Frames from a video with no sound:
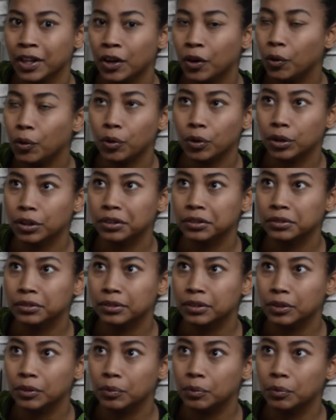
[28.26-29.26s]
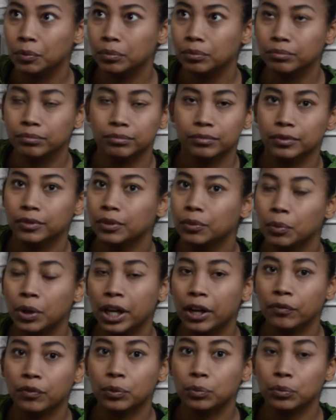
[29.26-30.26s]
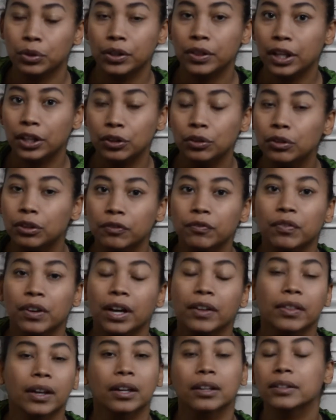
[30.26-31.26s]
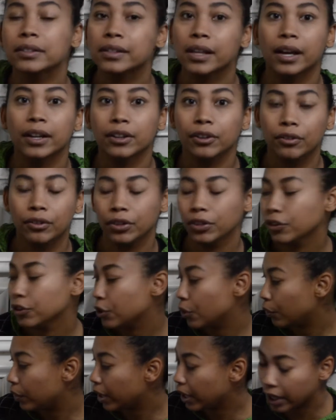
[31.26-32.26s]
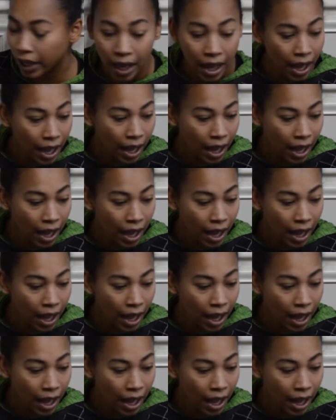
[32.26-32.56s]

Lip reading: or whatever wood that you can find that can slide underneath your toe kick,